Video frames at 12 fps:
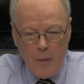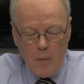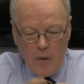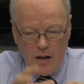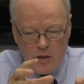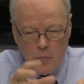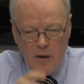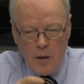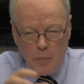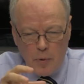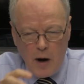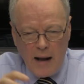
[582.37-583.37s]
but has been a
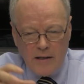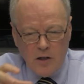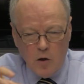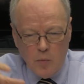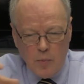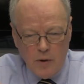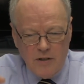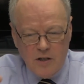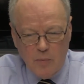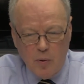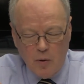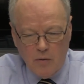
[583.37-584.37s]
practical
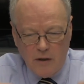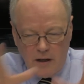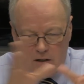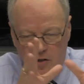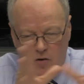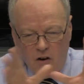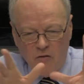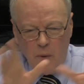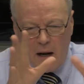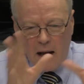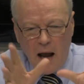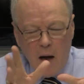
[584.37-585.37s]
principle that has sort of
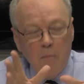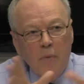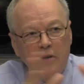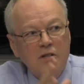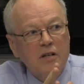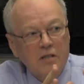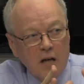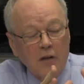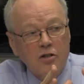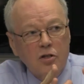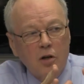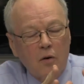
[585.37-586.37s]
been a compass and
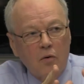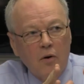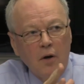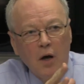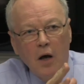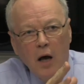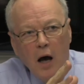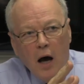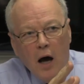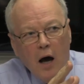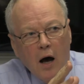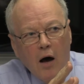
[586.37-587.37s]
touchstone
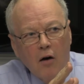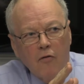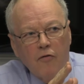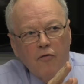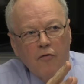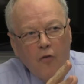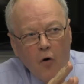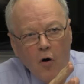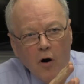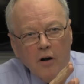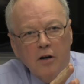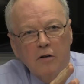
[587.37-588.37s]

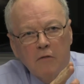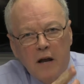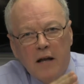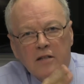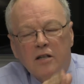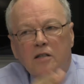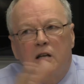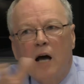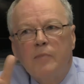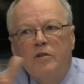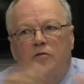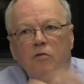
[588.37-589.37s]
for Koreans at
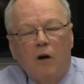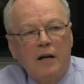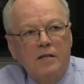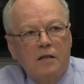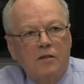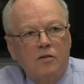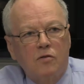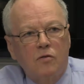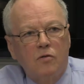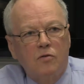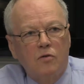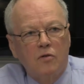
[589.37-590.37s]
times of crisis
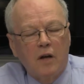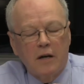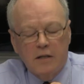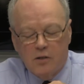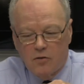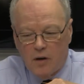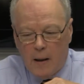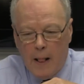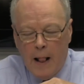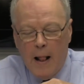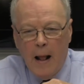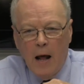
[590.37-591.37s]
through their history.
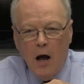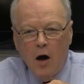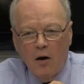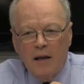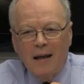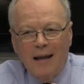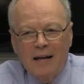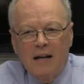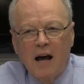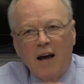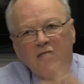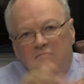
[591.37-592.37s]
Hongik
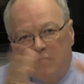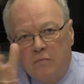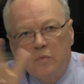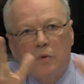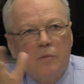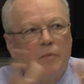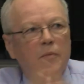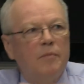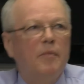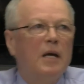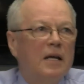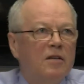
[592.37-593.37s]
Ingan
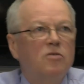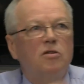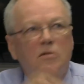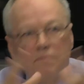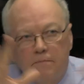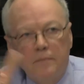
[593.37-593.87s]
means,